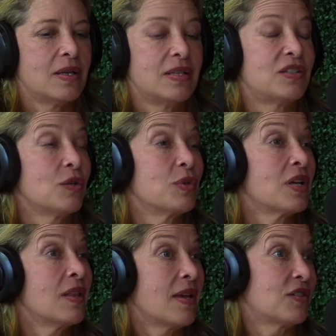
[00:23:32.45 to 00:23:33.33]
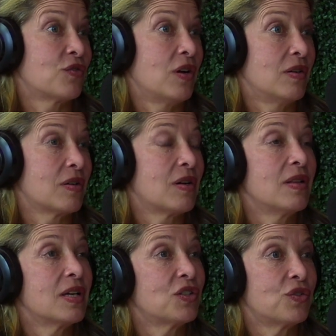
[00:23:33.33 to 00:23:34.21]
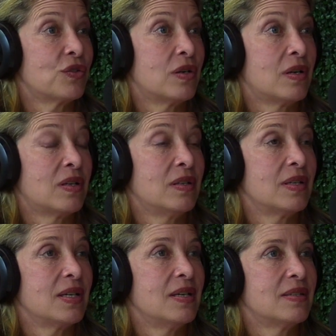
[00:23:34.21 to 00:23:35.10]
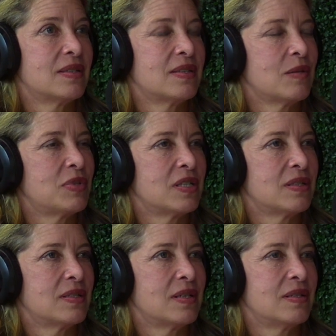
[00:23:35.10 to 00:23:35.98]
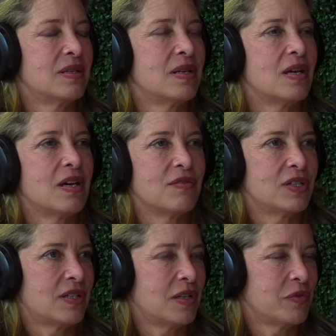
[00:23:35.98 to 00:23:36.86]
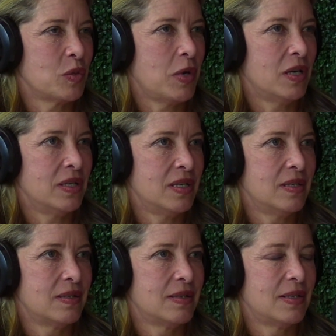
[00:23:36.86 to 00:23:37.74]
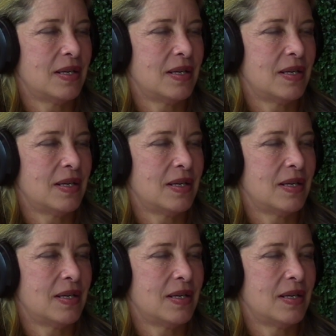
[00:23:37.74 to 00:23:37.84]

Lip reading: let's start with cholesterol. Cholesterol is a substance that is in every cell of your body,